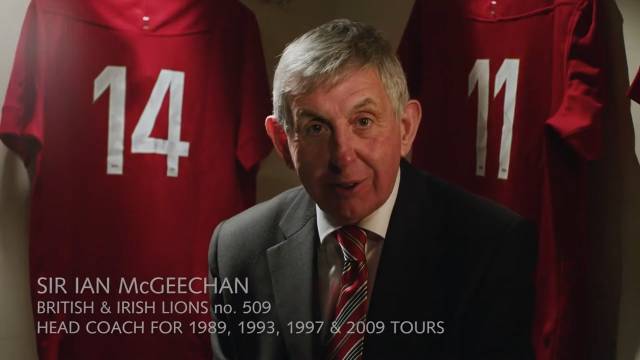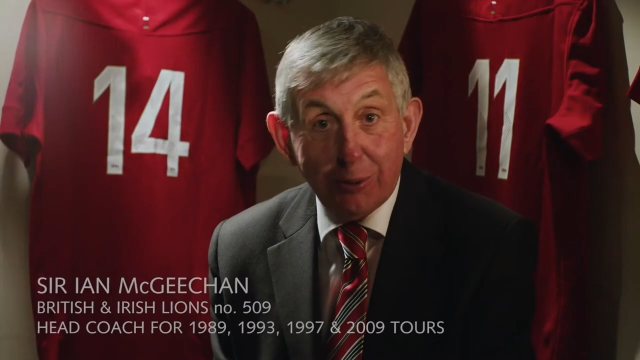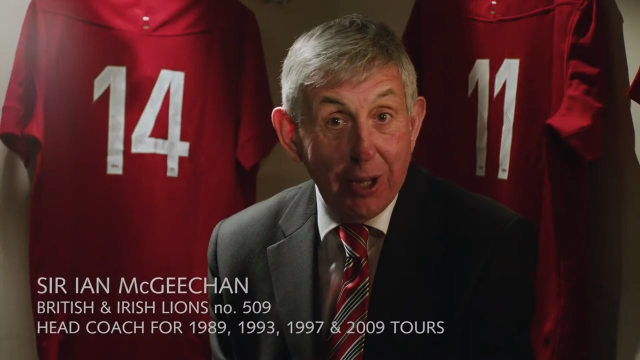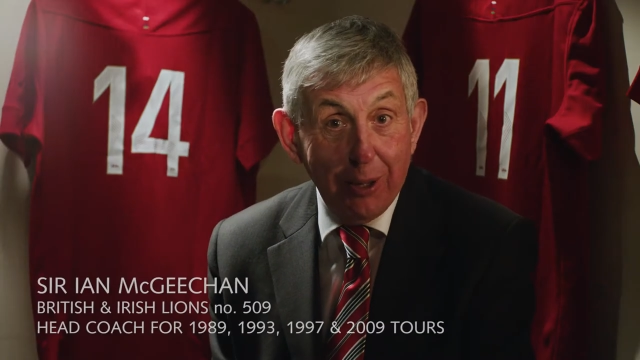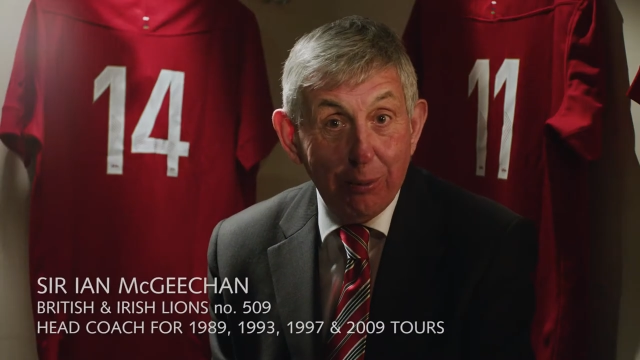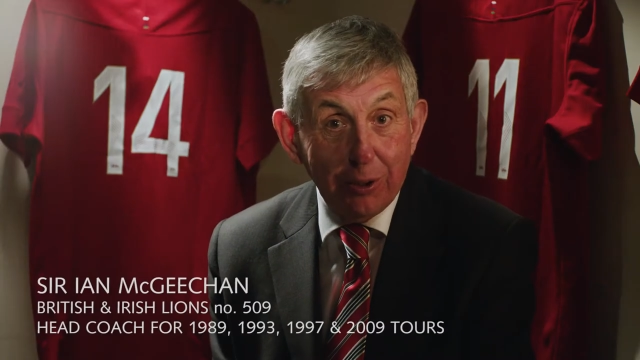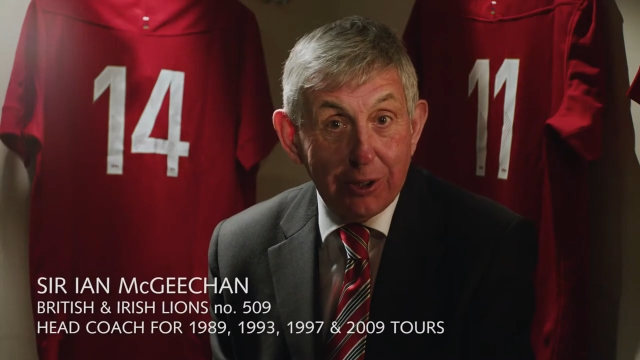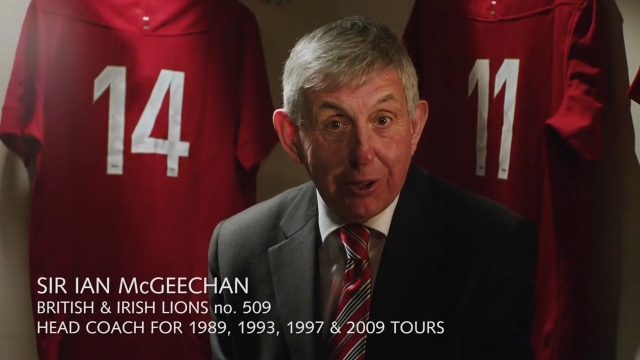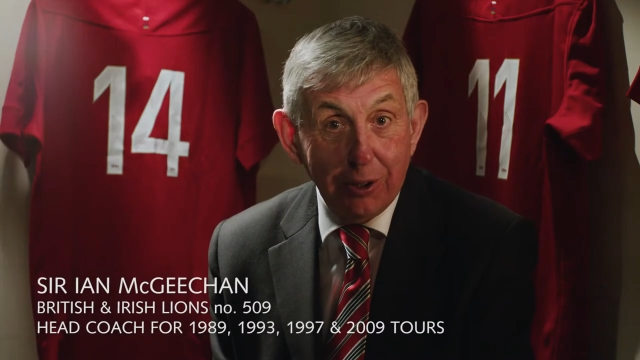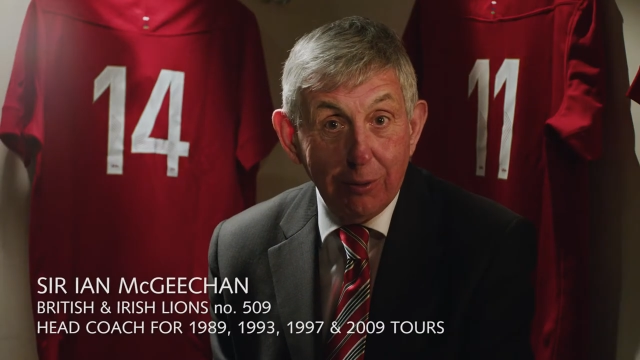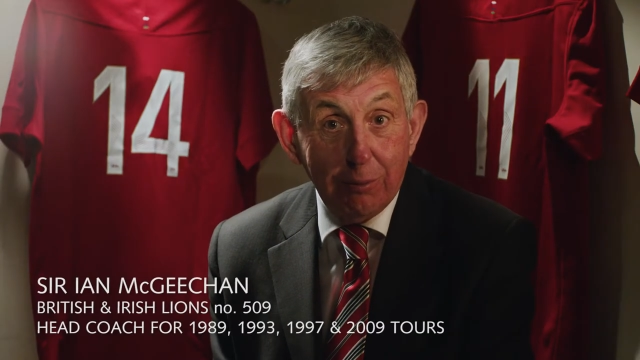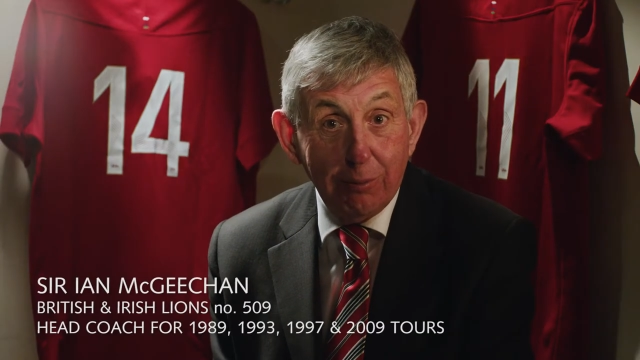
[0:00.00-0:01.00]
to be able
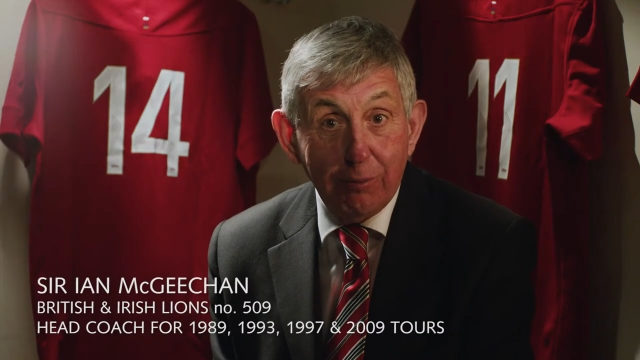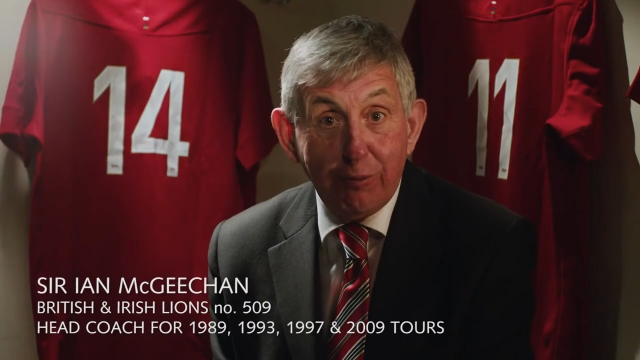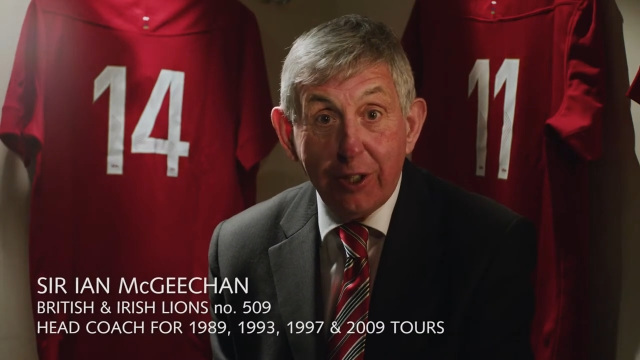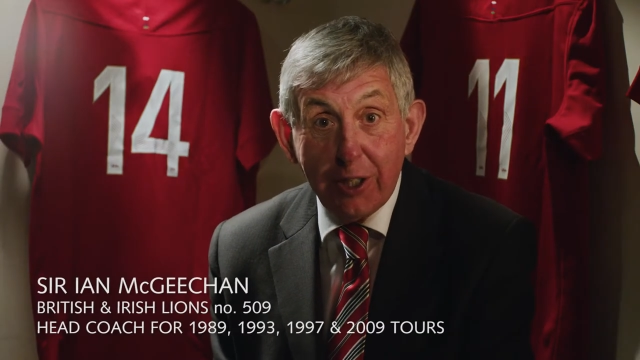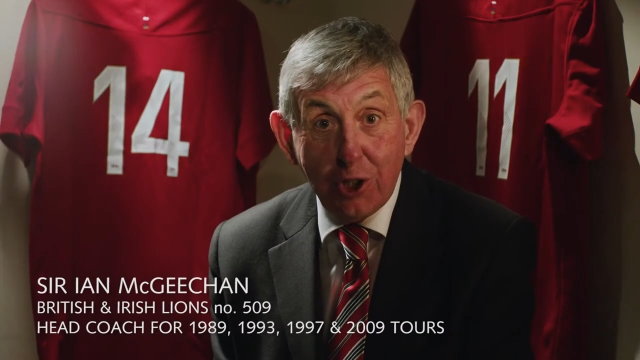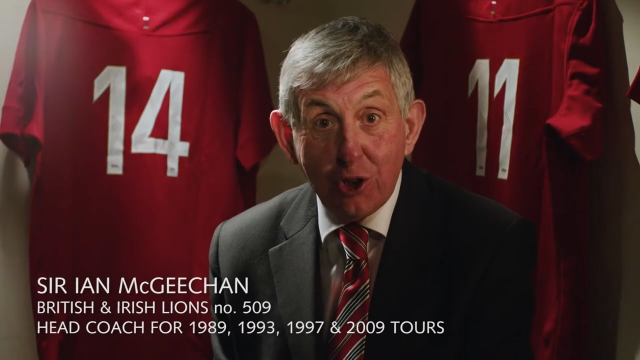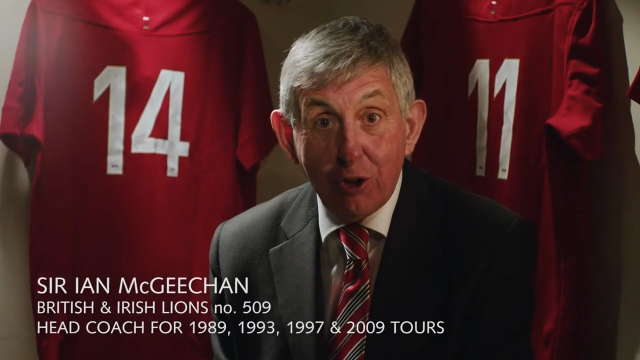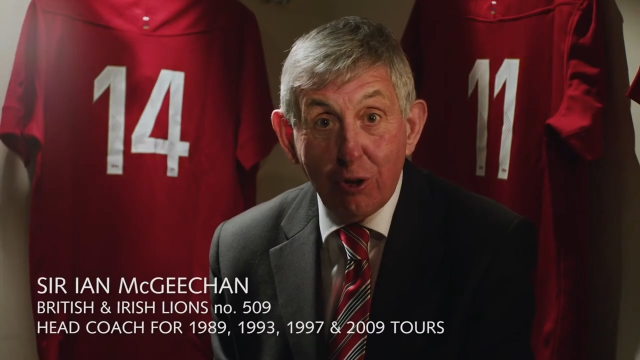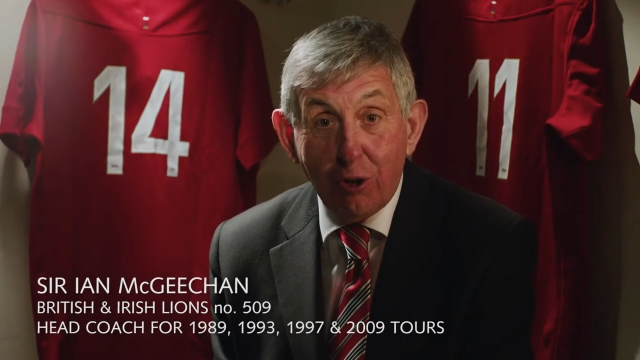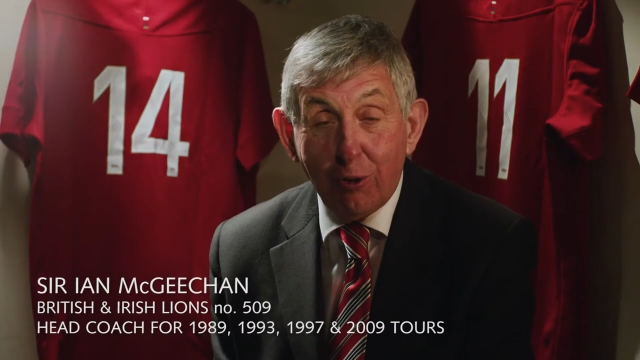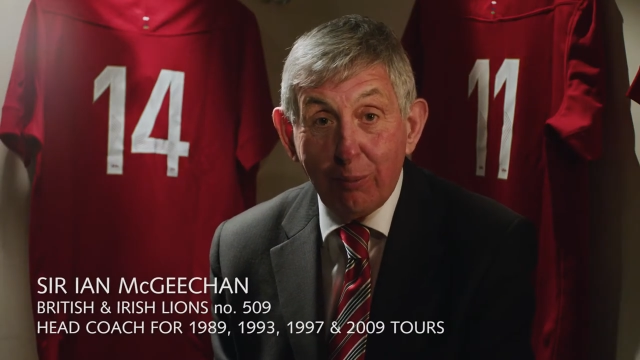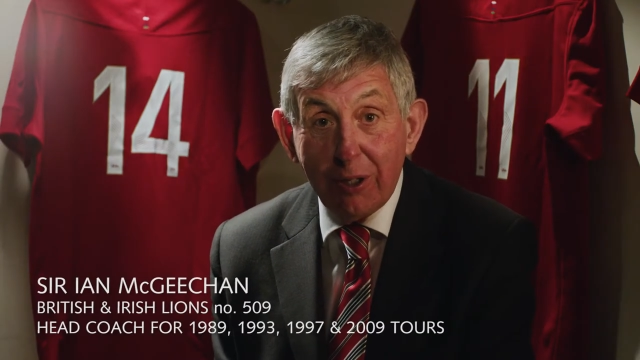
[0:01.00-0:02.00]
to finish
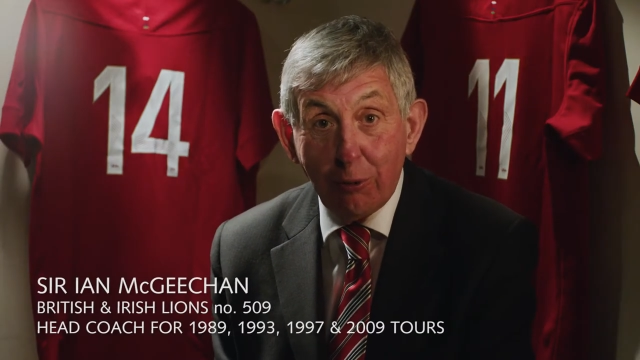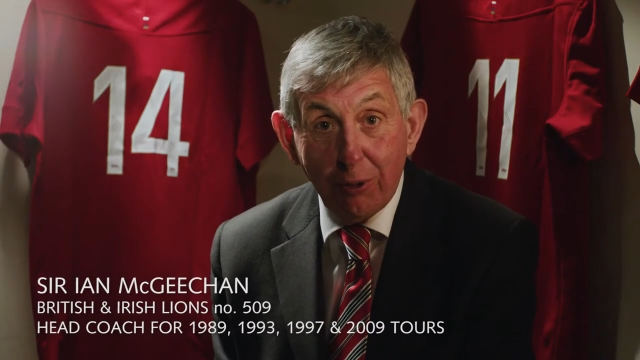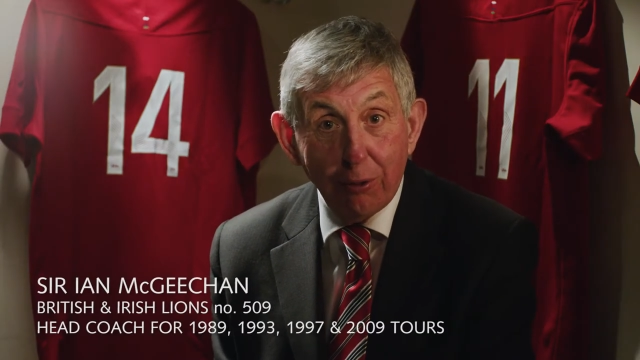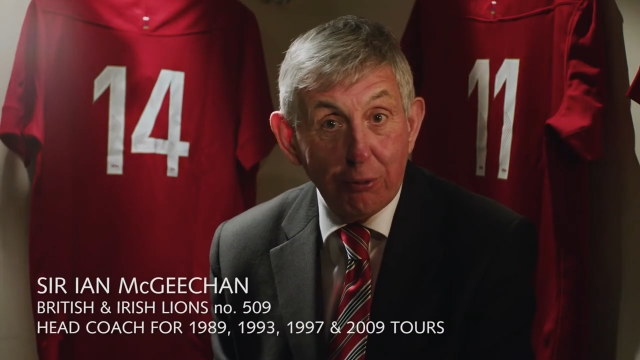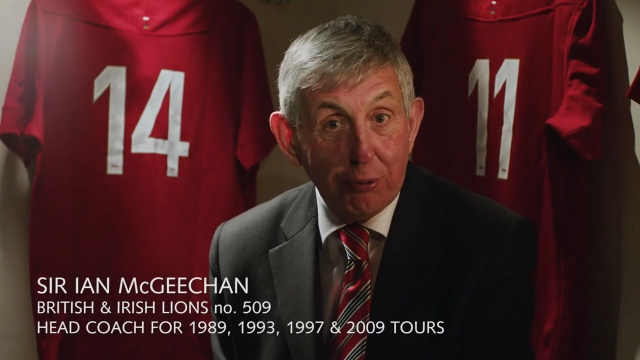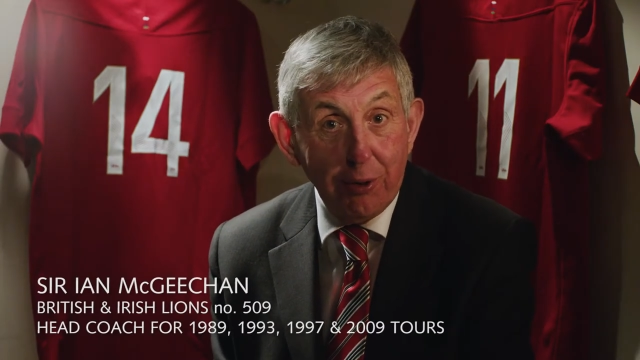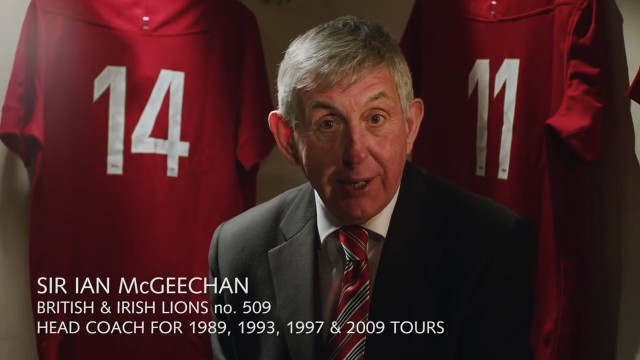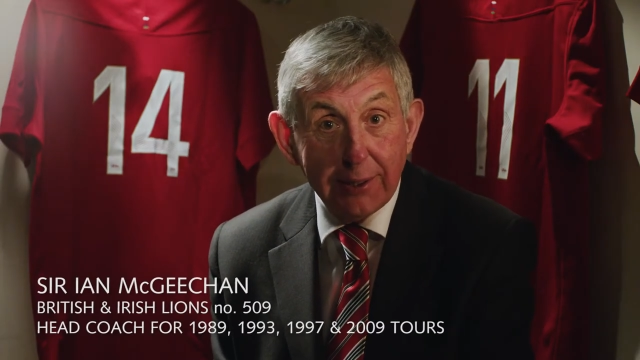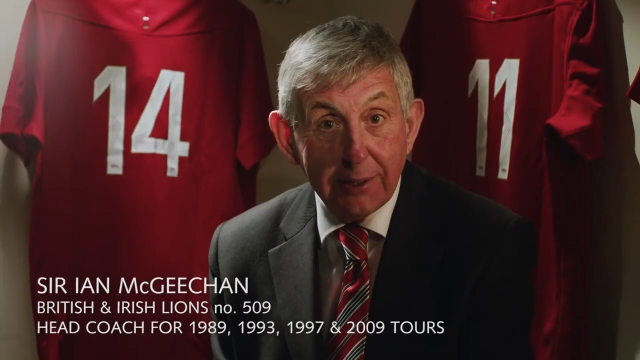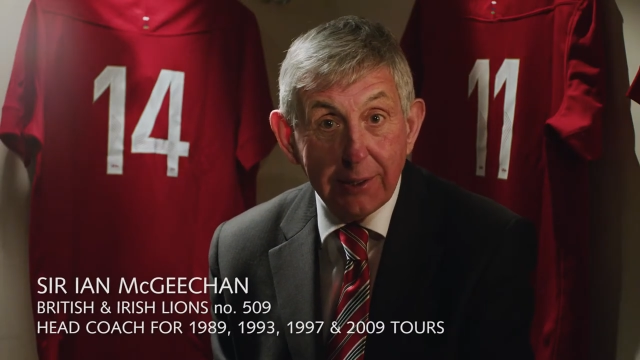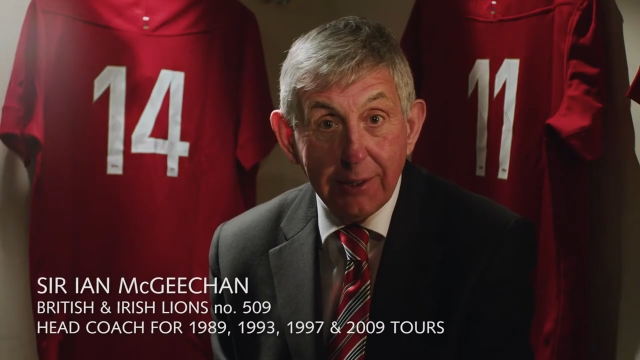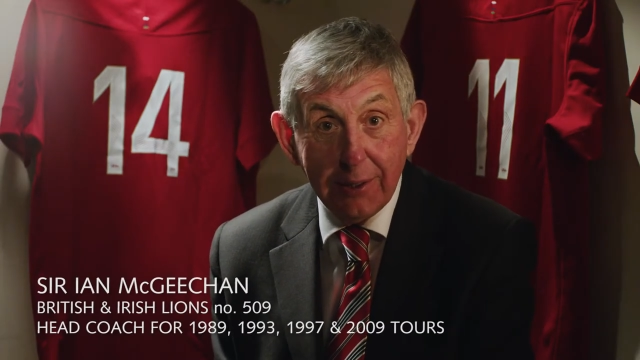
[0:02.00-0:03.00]
or be a real
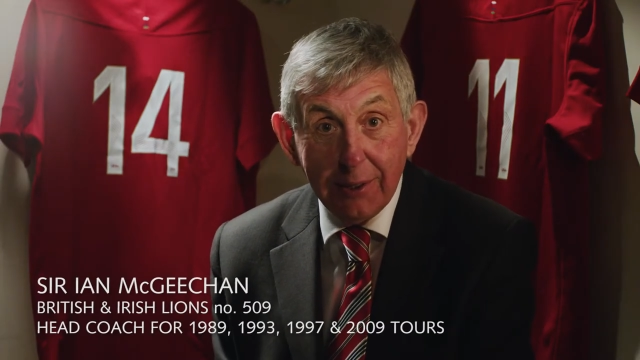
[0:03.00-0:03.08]
threat